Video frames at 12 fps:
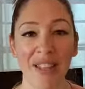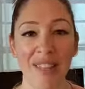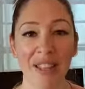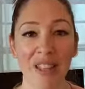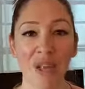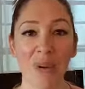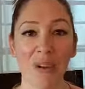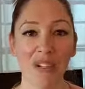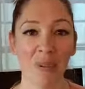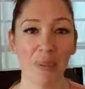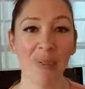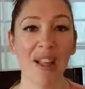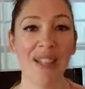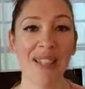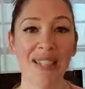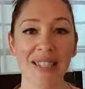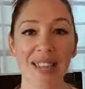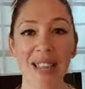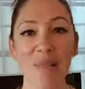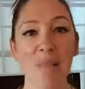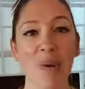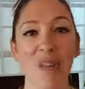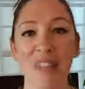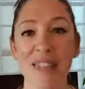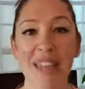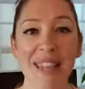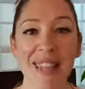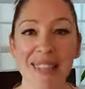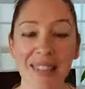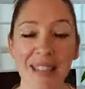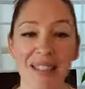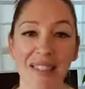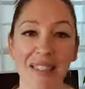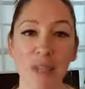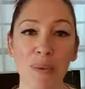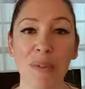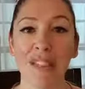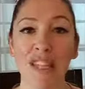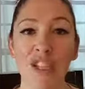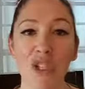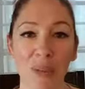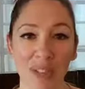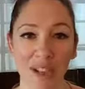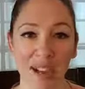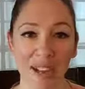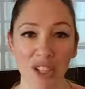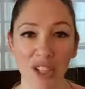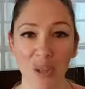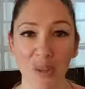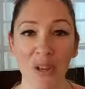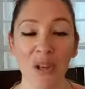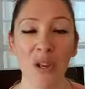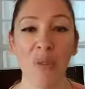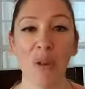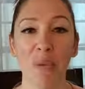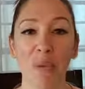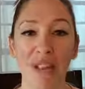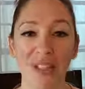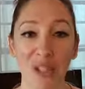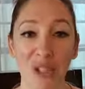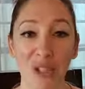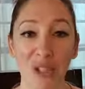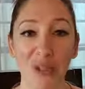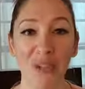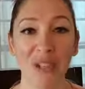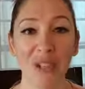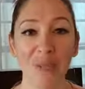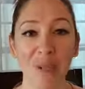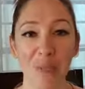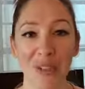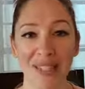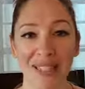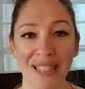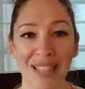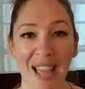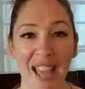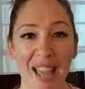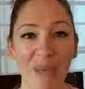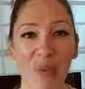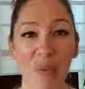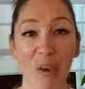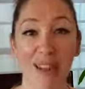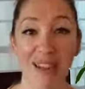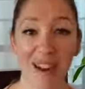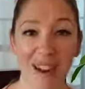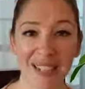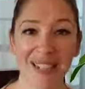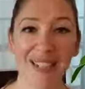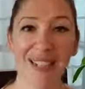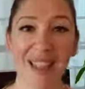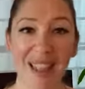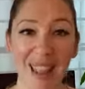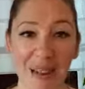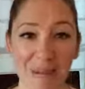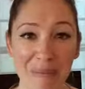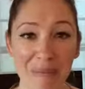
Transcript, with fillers: that you are to plug into Him more than anything else, and He will lead you and guide you with what to do, with what to say, with what not to say,